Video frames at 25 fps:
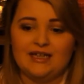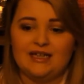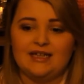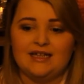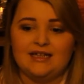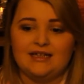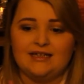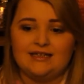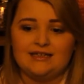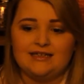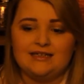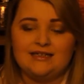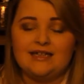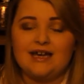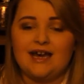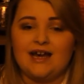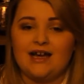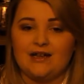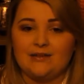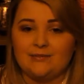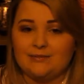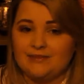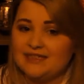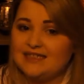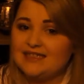to tell
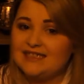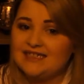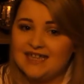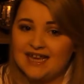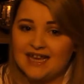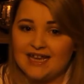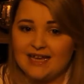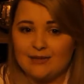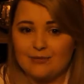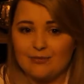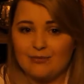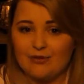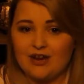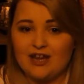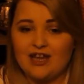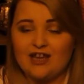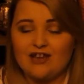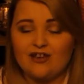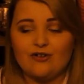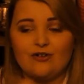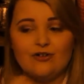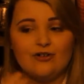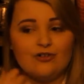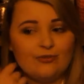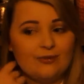me to take a break,
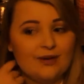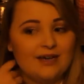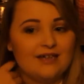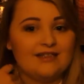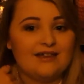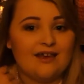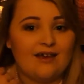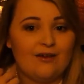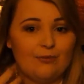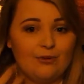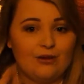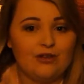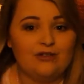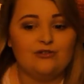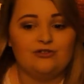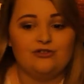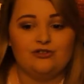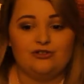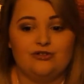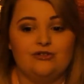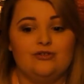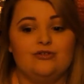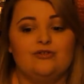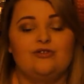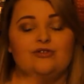otherwise I will
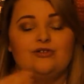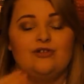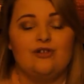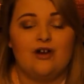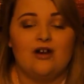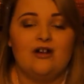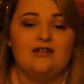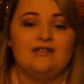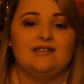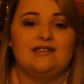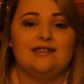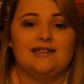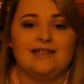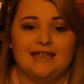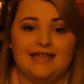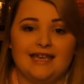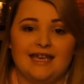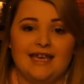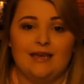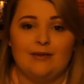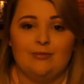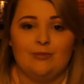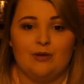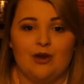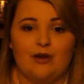just constantly keep
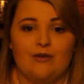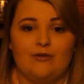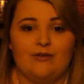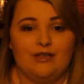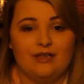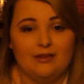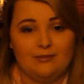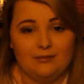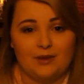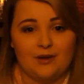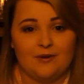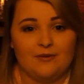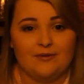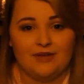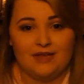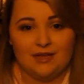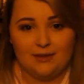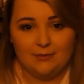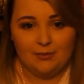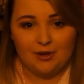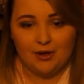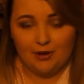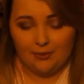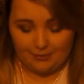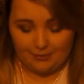going, keep going, keep going.